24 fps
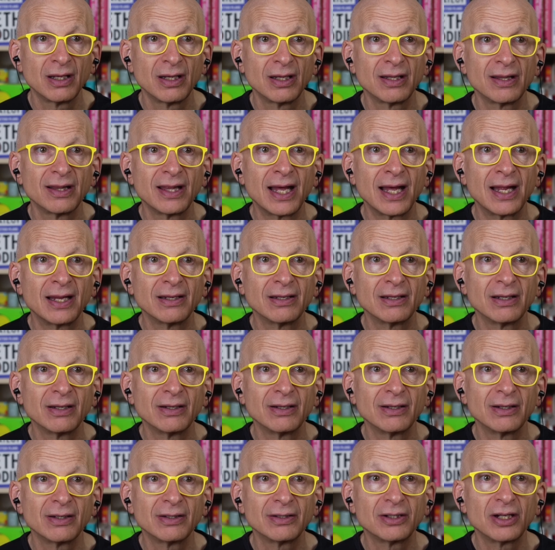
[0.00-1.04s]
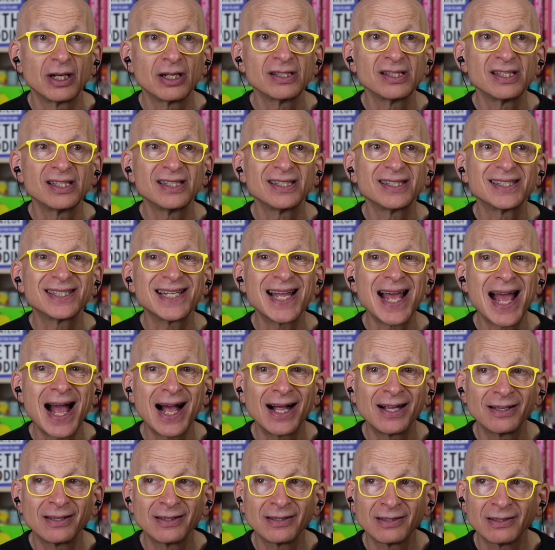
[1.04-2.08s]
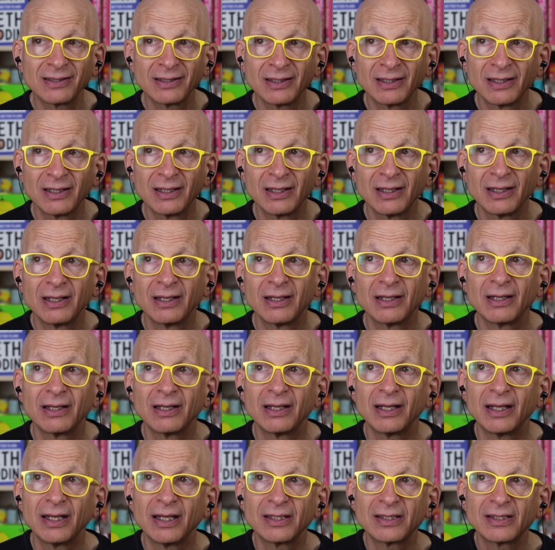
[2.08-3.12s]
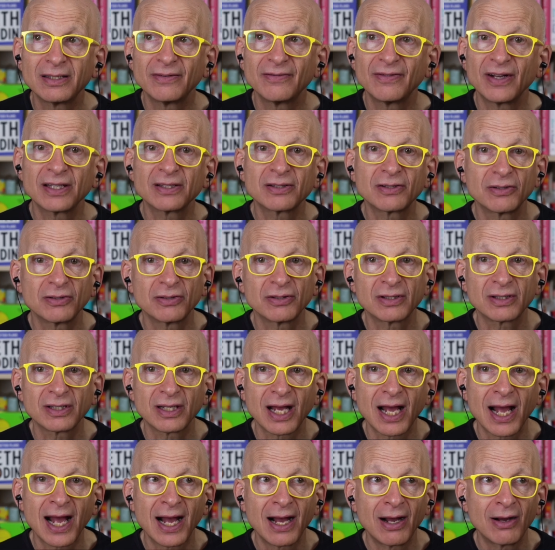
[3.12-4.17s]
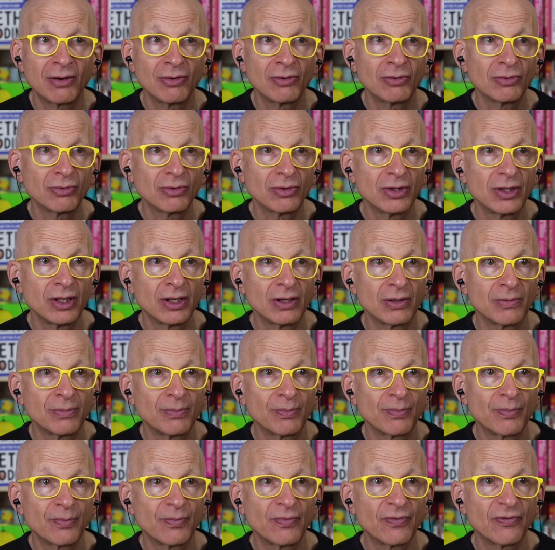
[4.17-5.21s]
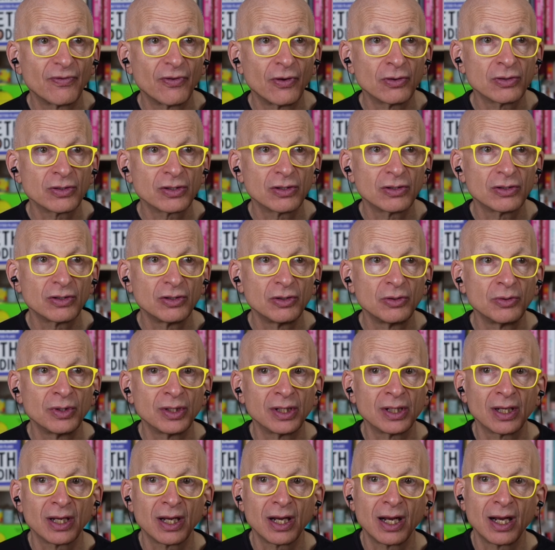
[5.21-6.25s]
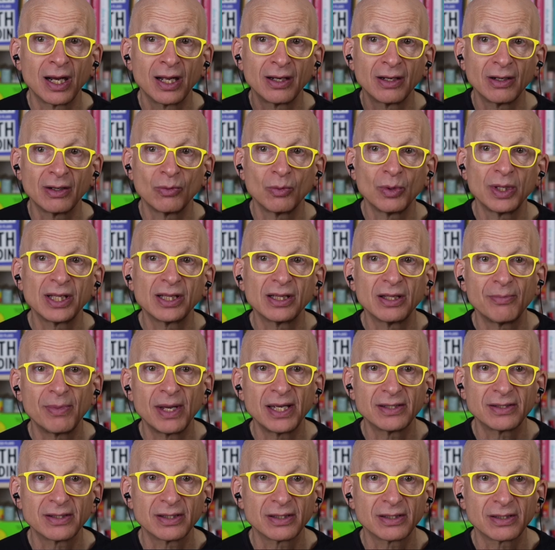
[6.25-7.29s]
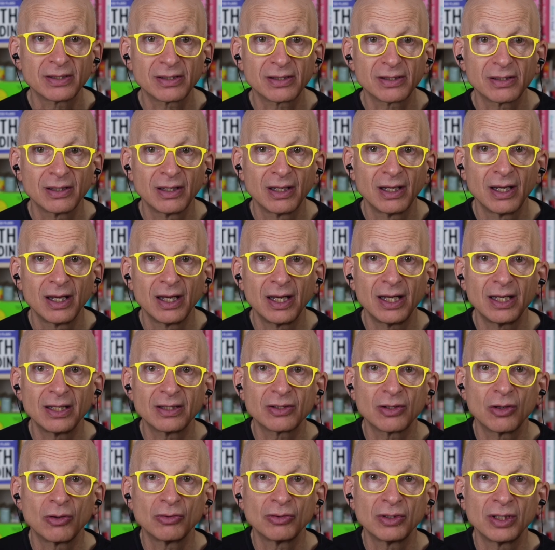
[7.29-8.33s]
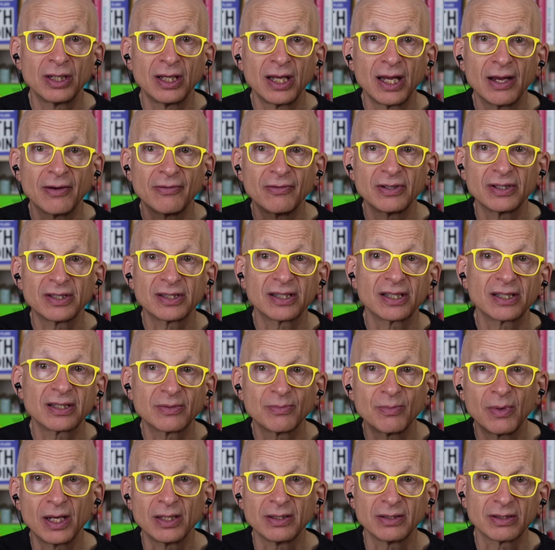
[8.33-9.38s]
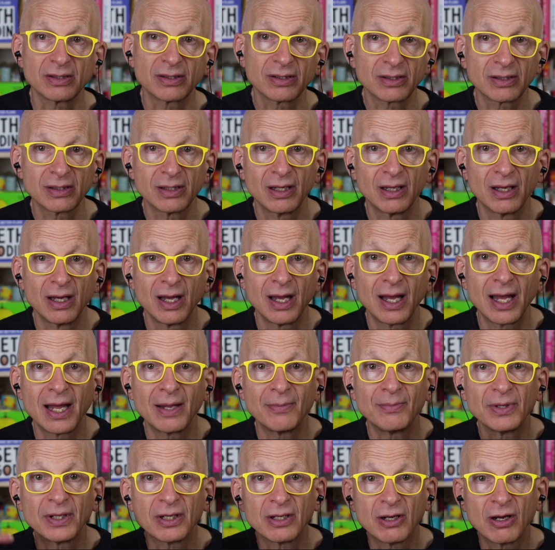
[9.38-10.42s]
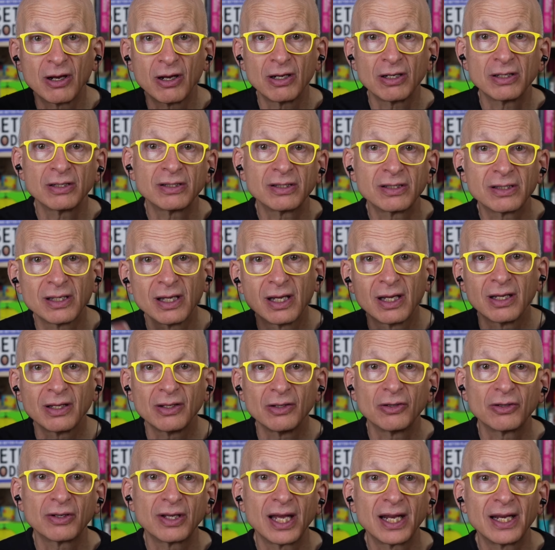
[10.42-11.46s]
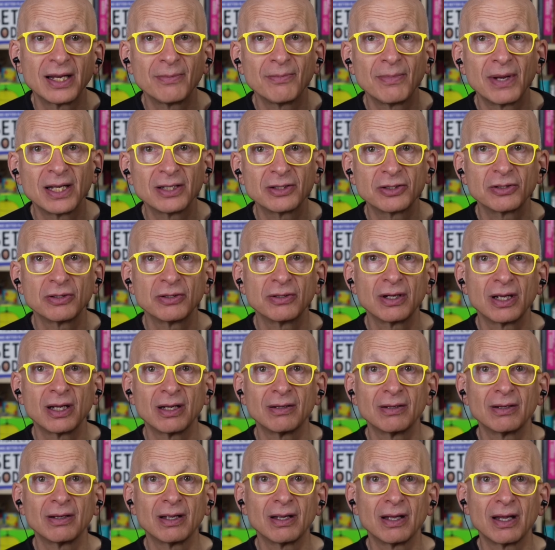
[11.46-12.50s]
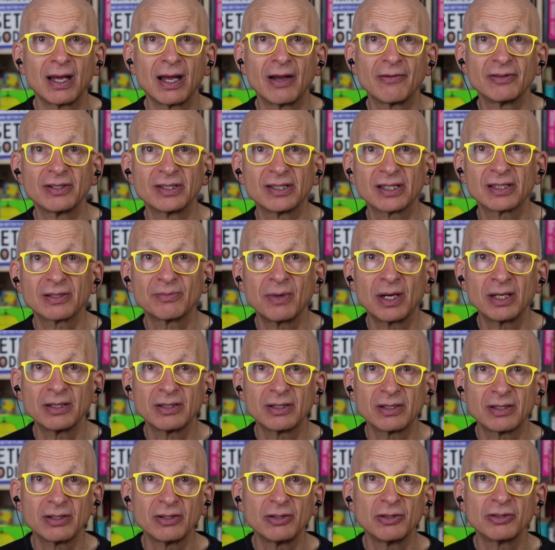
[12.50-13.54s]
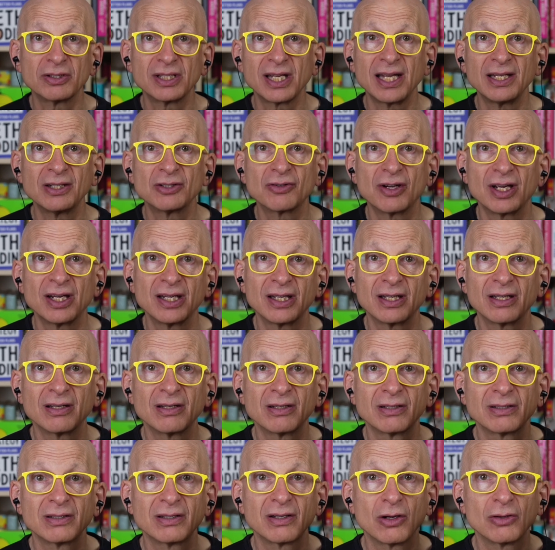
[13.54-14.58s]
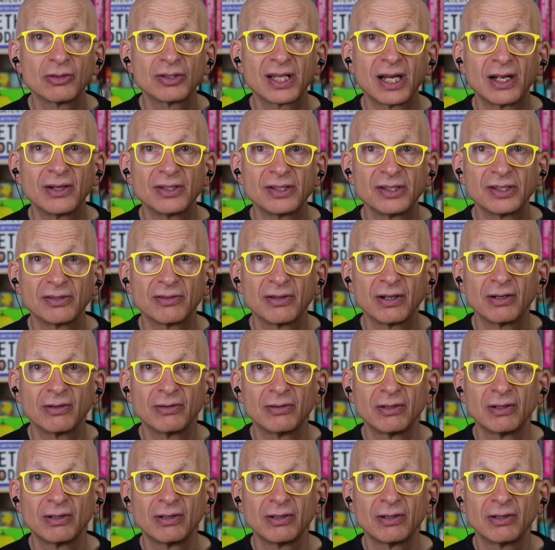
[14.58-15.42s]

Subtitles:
that doesn't tell its investors how their folks are doing on a weekly basis. It's only every 6 months. And because you're getting measured every 6 months, your day trading goes down to zero.